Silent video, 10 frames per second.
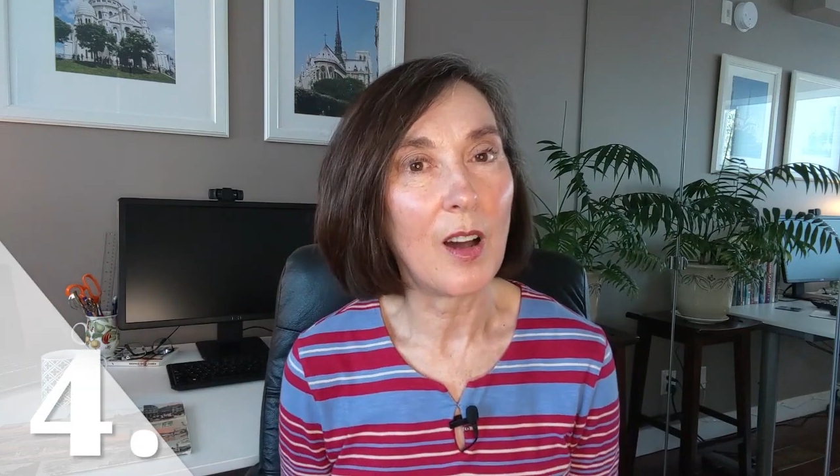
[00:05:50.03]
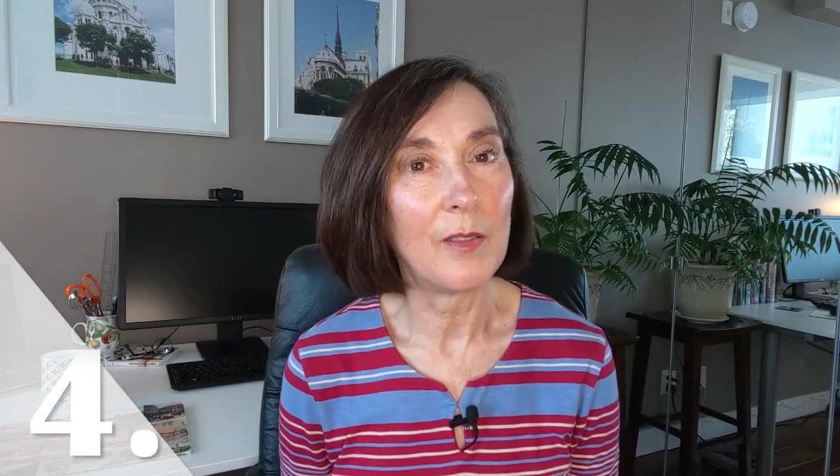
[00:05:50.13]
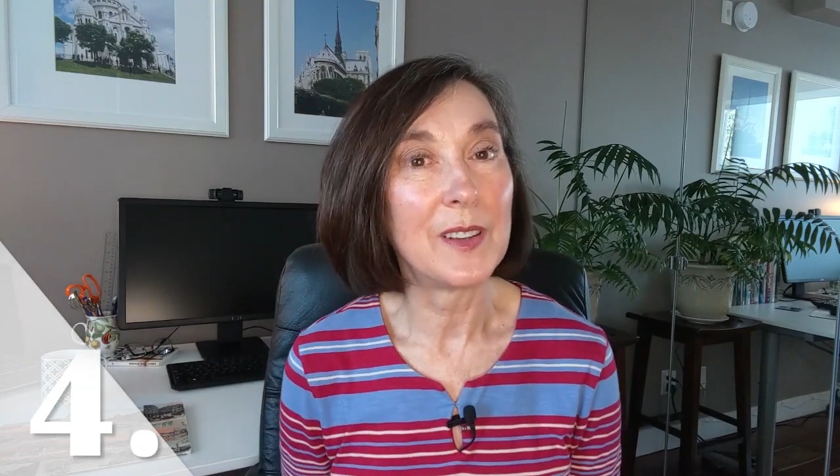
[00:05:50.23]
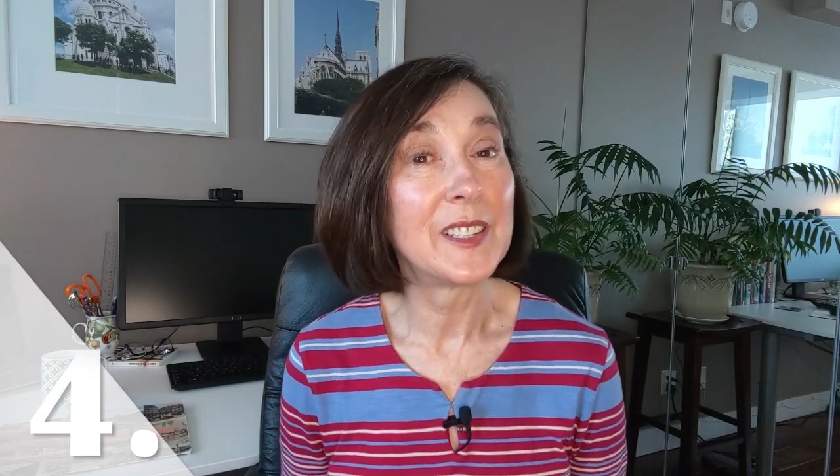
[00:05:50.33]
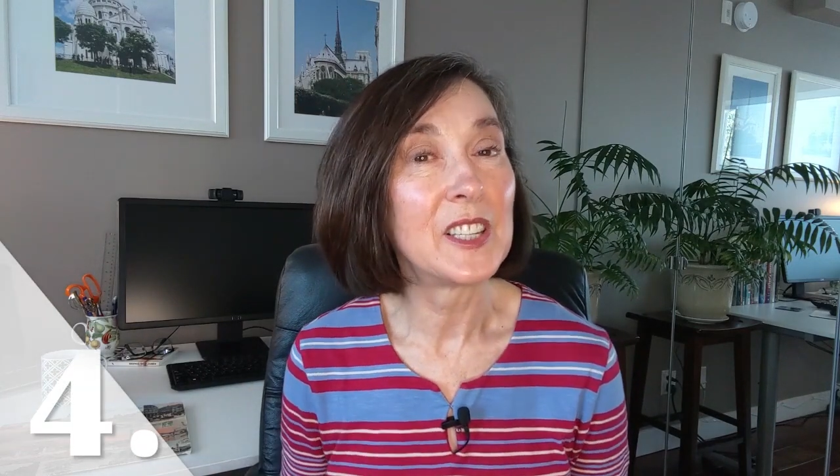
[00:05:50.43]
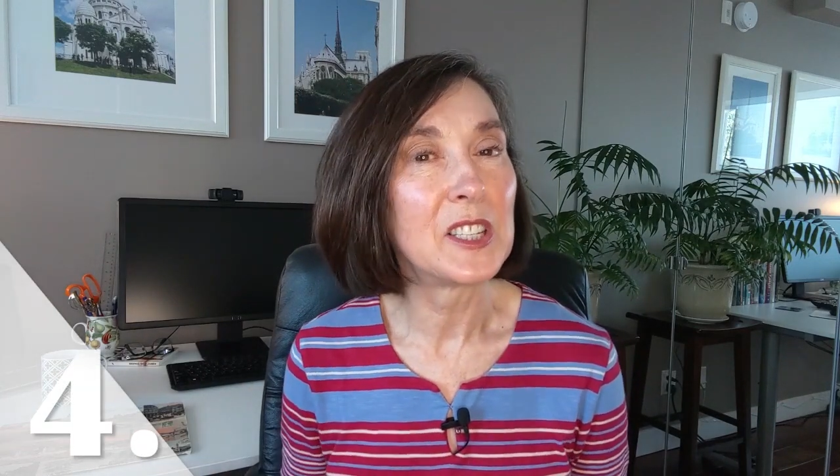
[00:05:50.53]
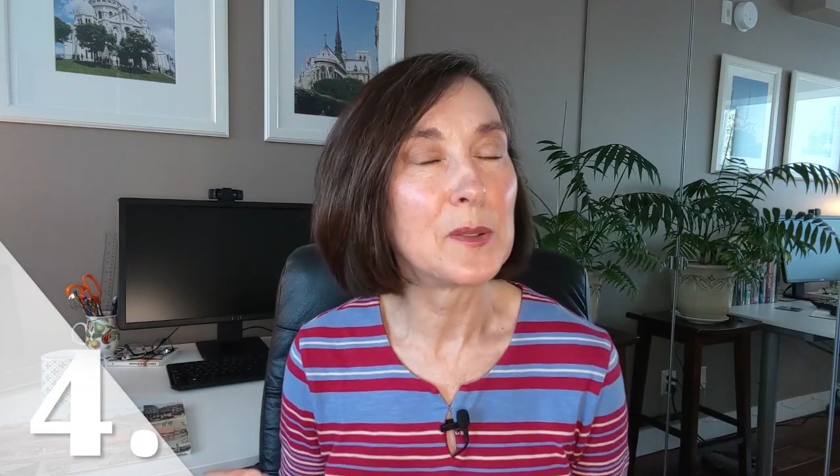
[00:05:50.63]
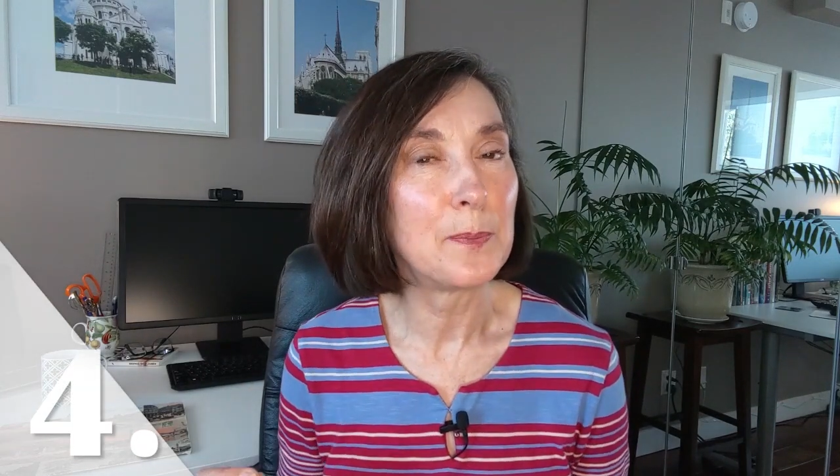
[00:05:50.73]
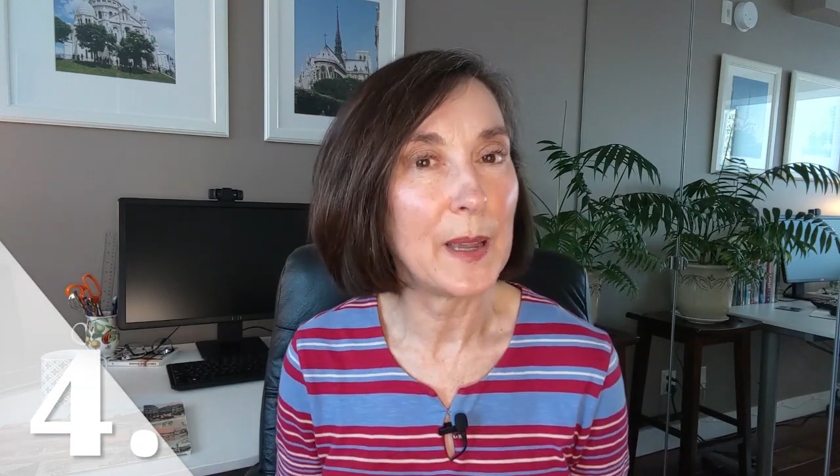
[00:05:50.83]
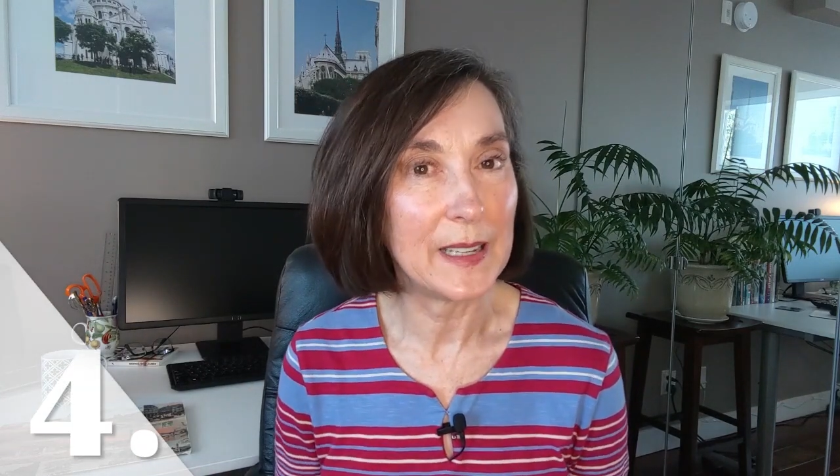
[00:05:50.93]
of
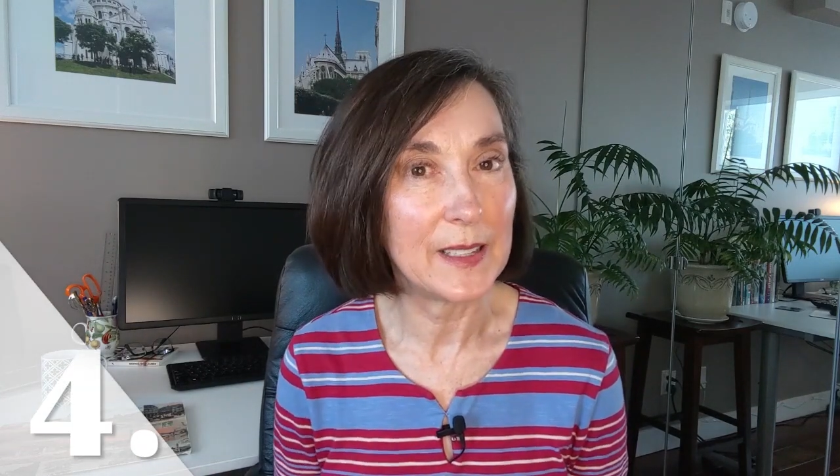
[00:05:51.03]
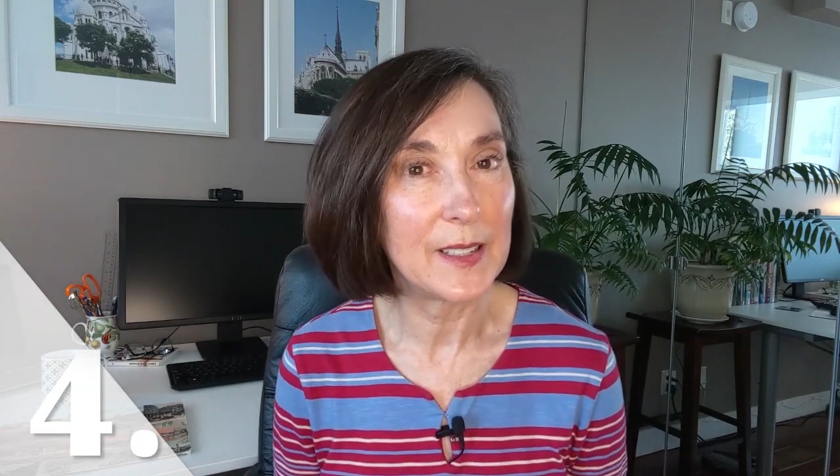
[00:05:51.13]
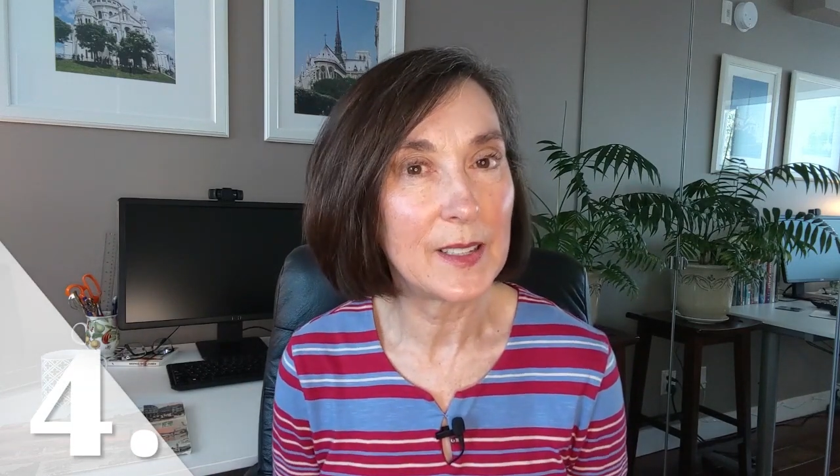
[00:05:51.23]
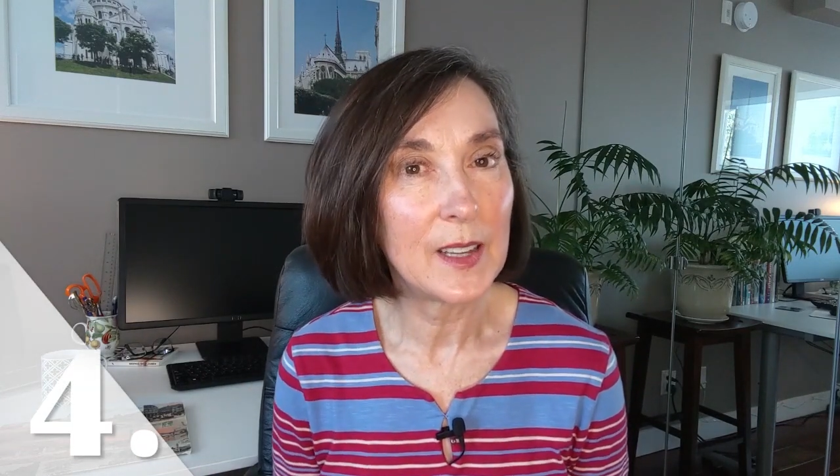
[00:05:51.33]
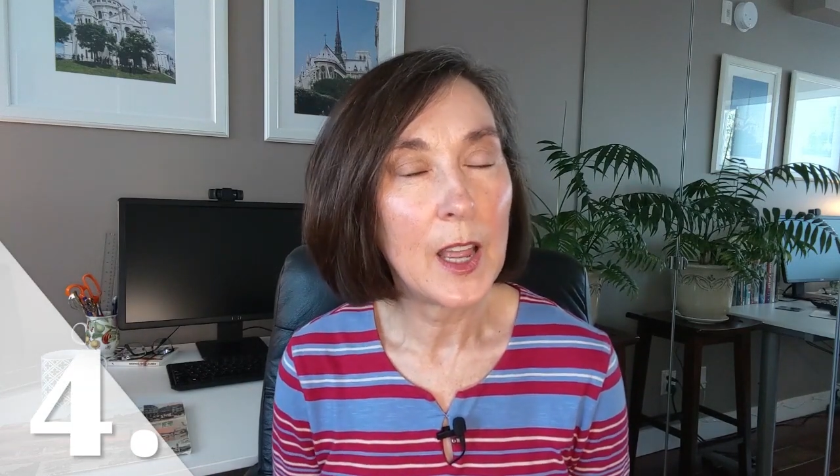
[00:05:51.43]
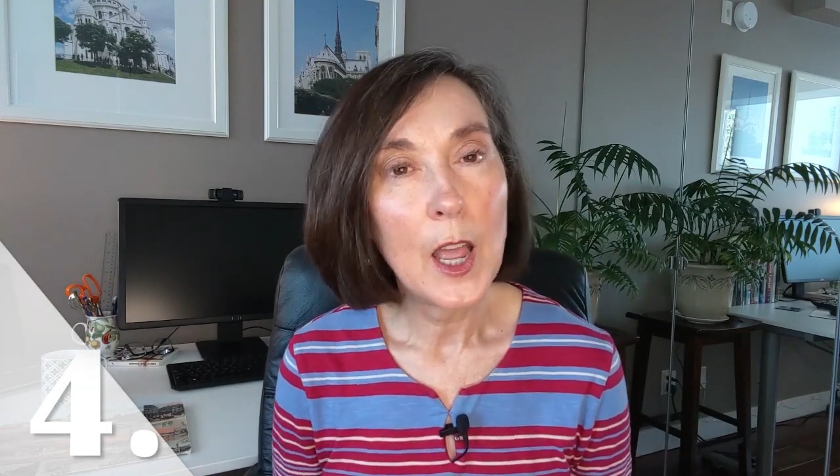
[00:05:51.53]
suspense.